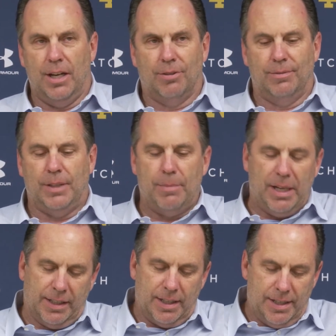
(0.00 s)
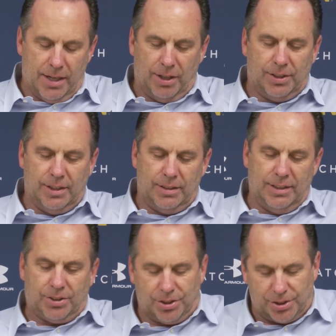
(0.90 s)
You know, I mean,
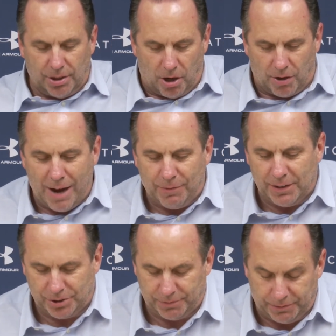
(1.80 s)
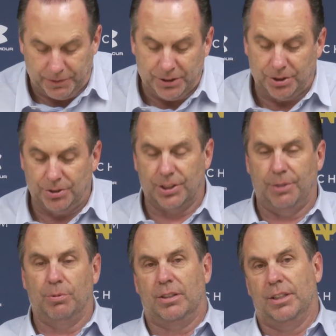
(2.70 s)
this is our offensive efficiency
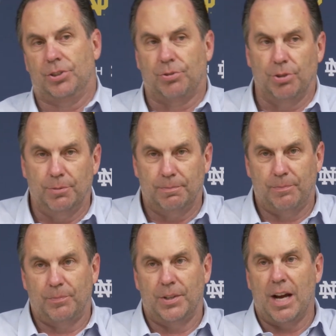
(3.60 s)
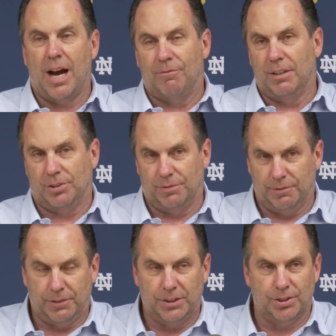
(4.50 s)
with this group, the offensive
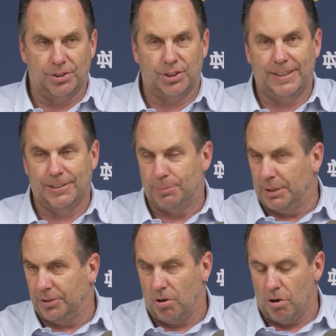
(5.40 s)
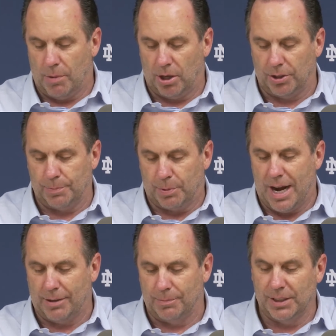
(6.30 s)
efficiency that's been the hallmark of the
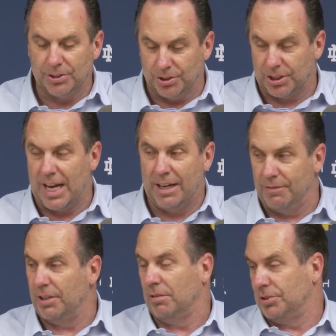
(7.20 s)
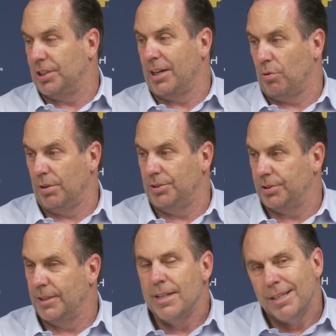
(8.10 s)
program. This is kind of it on steroids. Yeah.